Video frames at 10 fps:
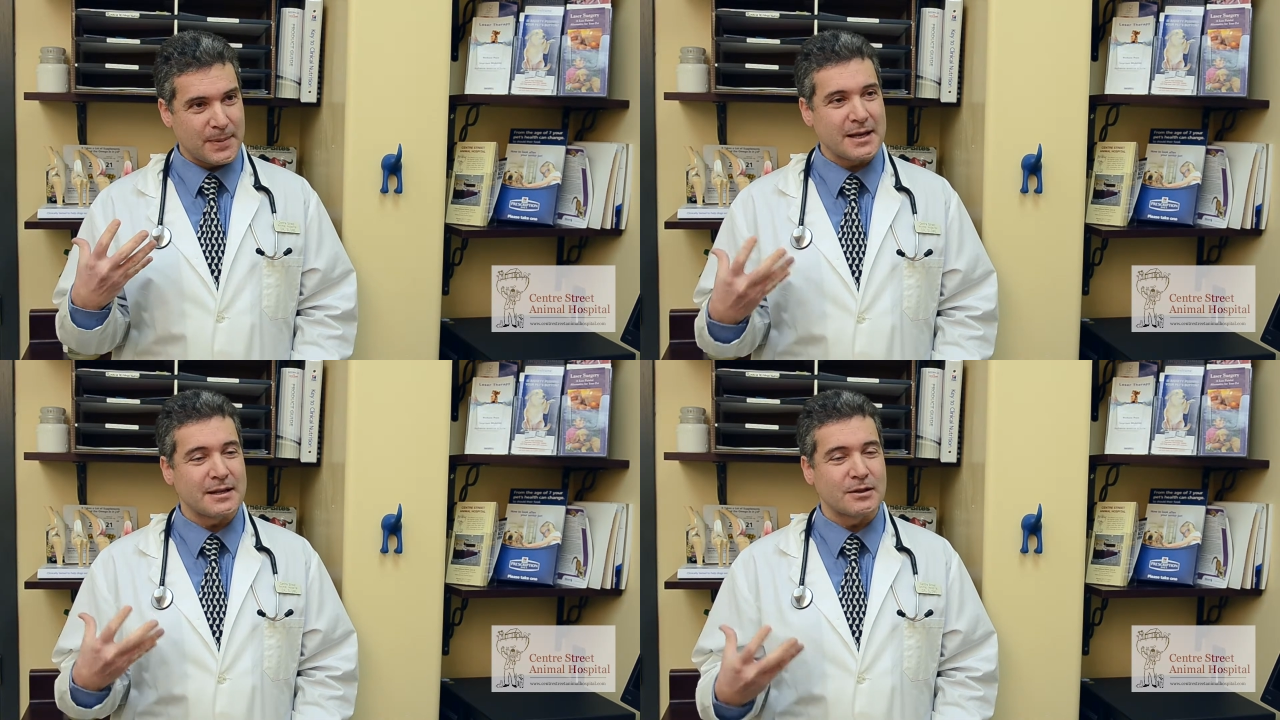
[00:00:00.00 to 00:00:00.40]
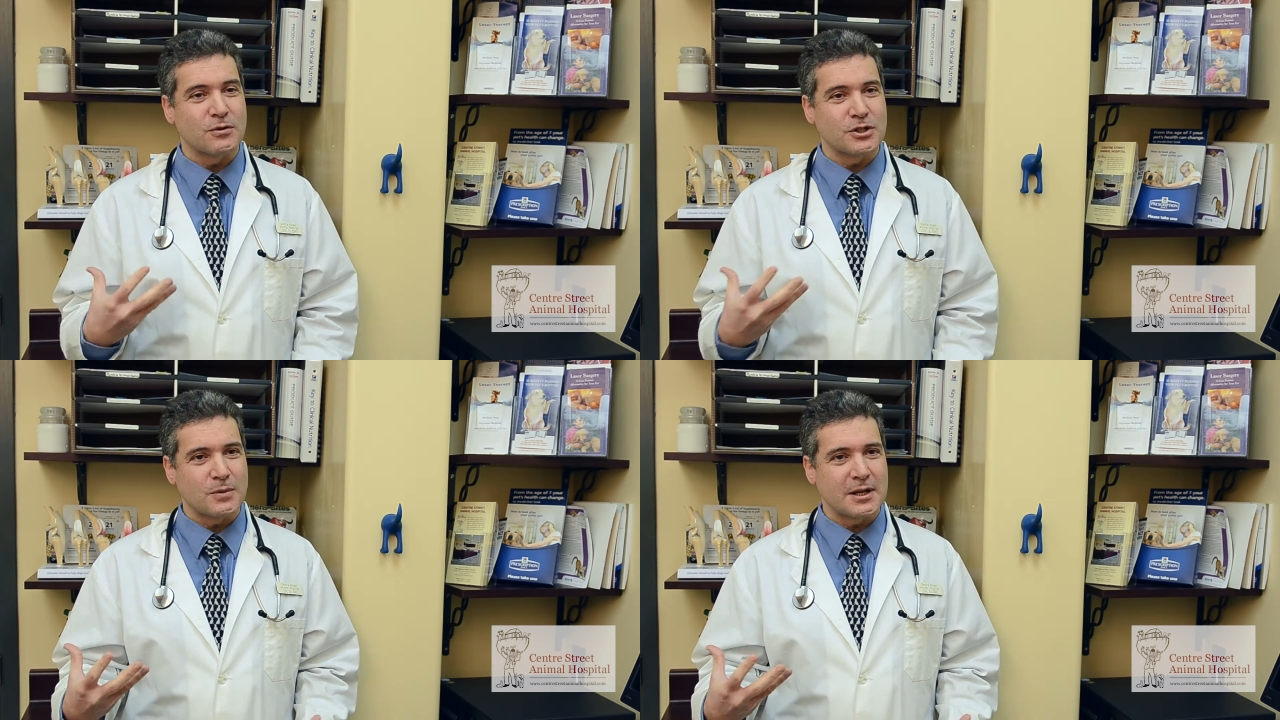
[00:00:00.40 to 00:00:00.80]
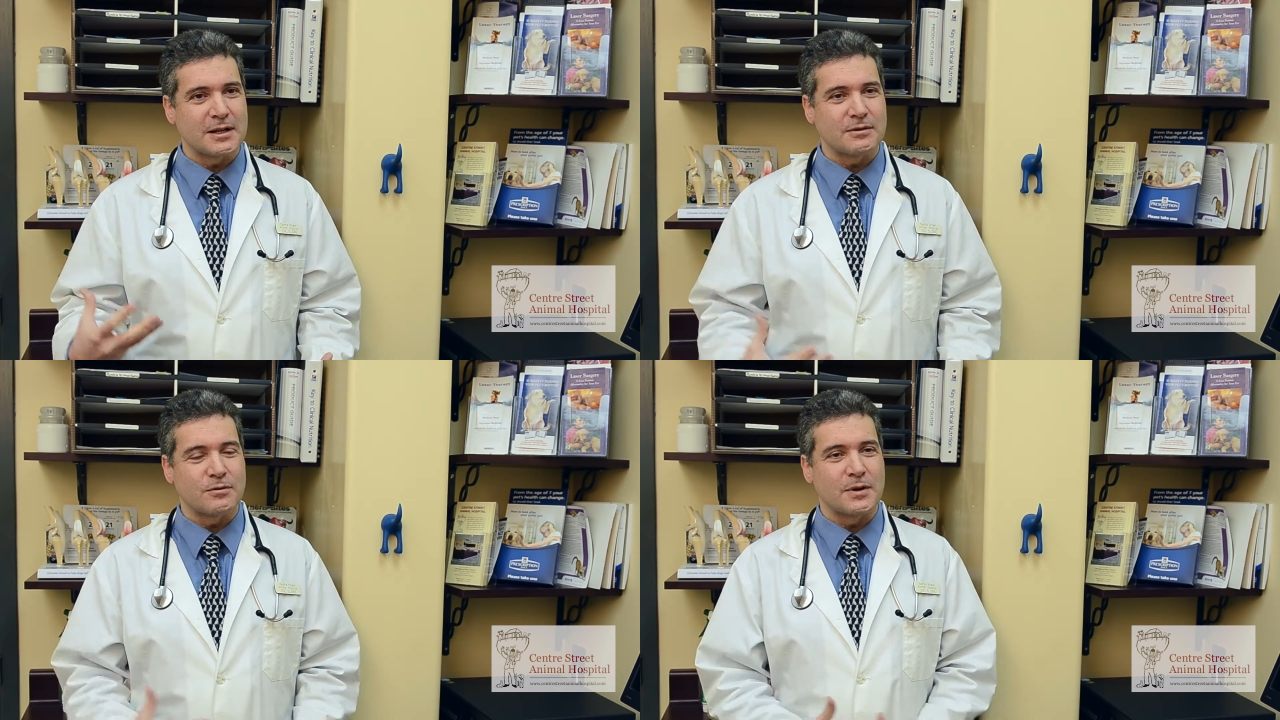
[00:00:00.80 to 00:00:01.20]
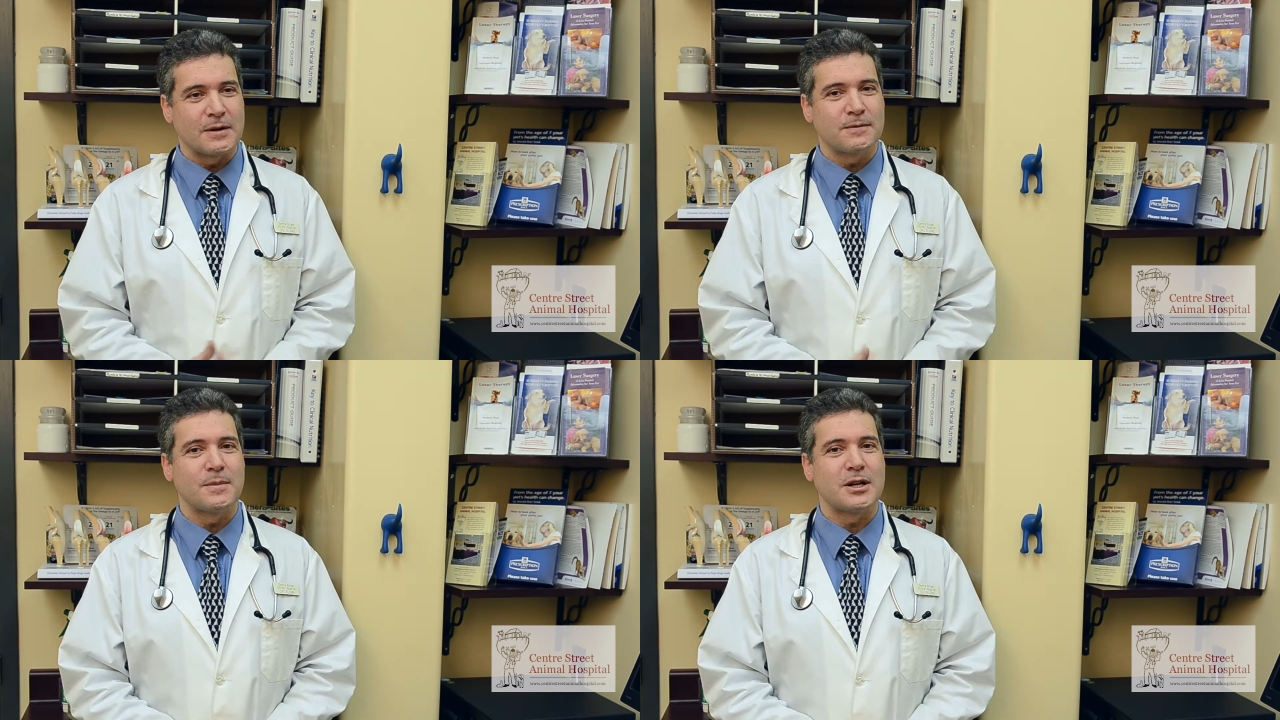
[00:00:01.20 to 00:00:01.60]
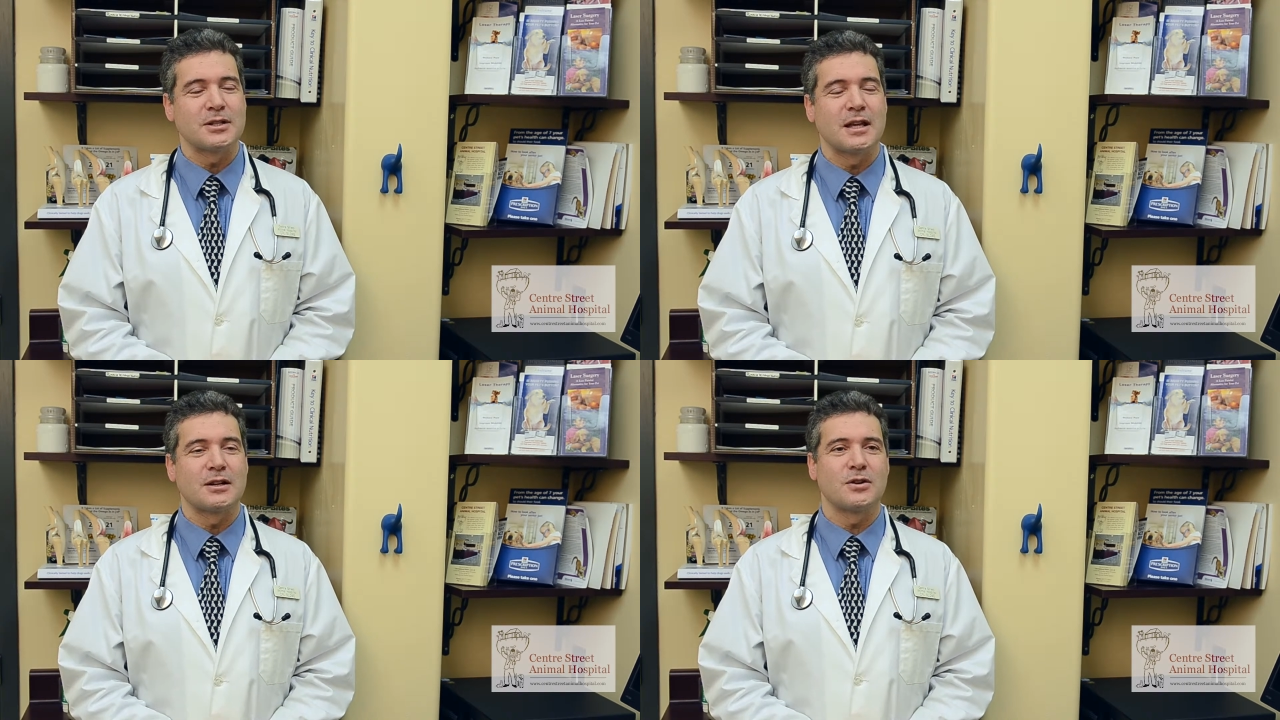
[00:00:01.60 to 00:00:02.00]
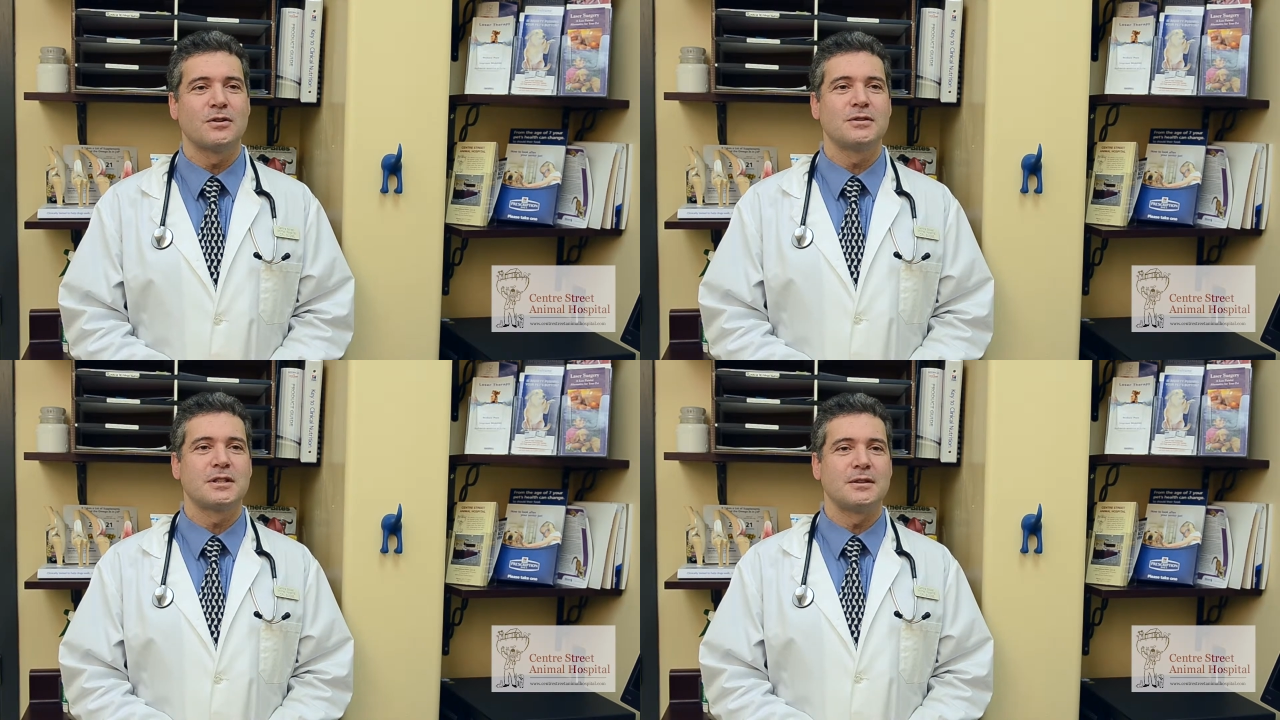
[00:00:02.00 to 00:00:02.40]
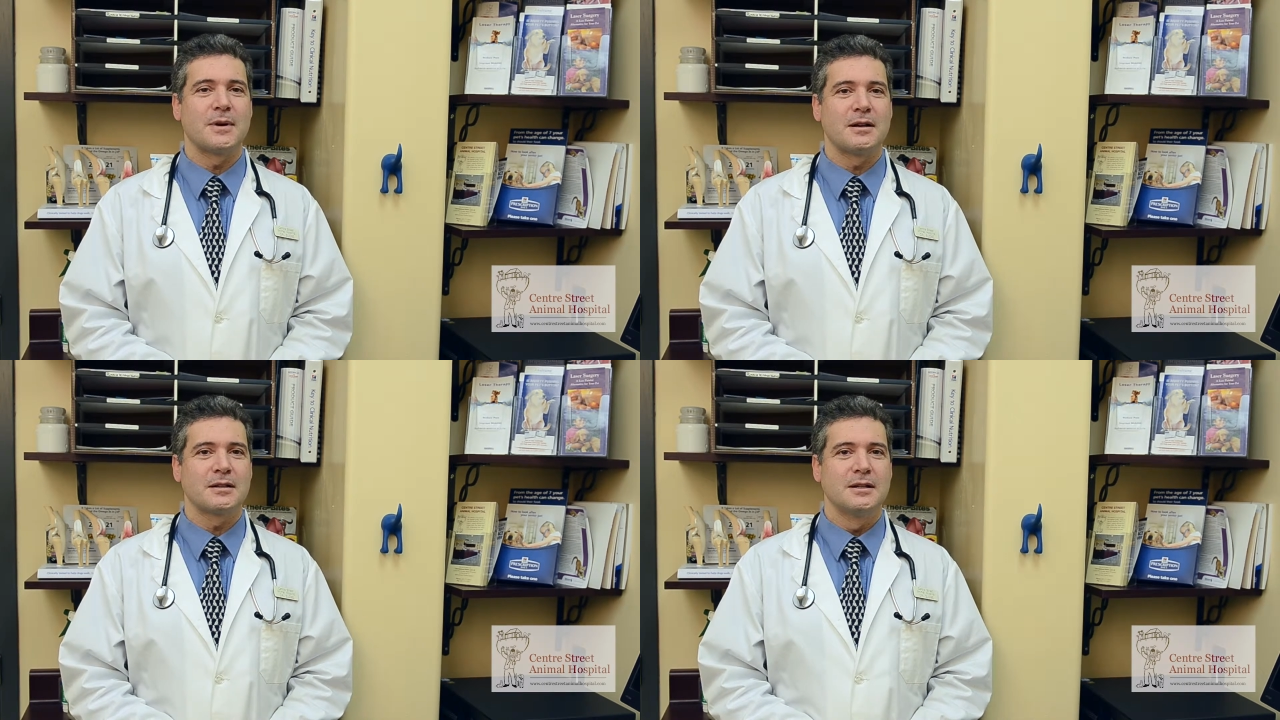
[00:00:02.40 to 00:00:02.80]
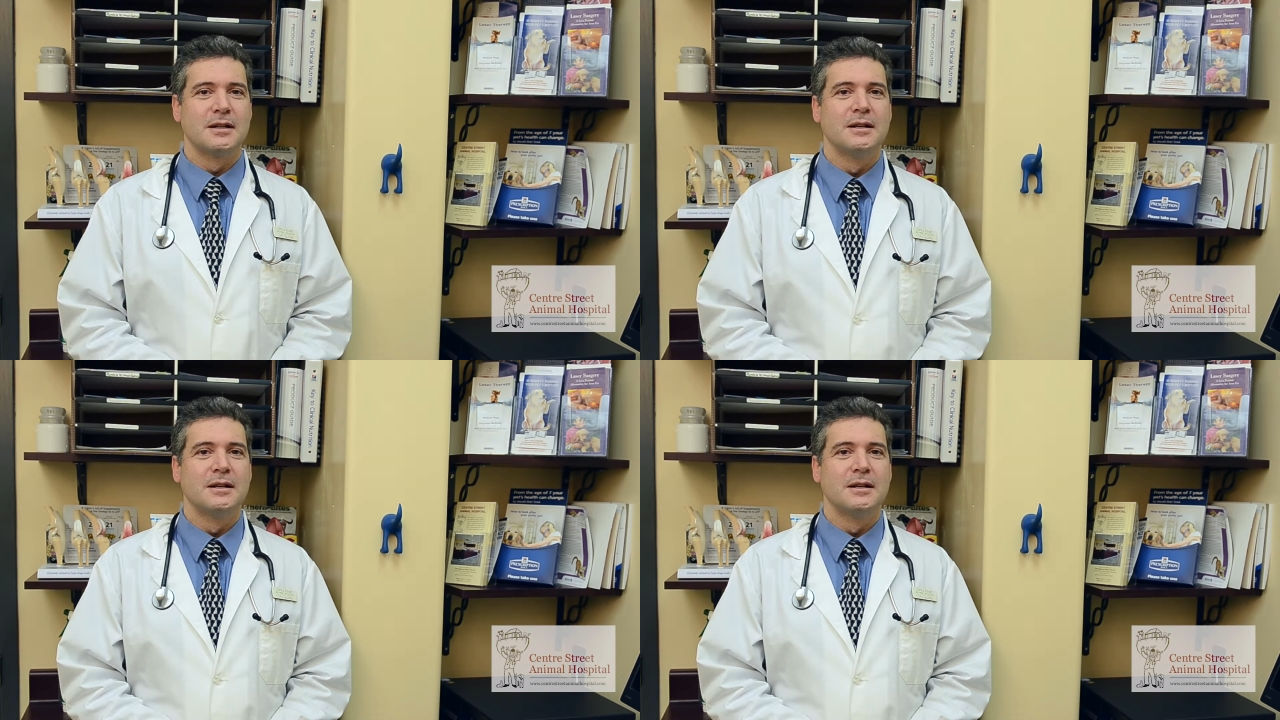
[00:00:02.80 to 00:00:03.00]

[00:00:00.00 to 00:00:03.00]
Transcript: pain or swelling or inflammation that occurs in the mouth.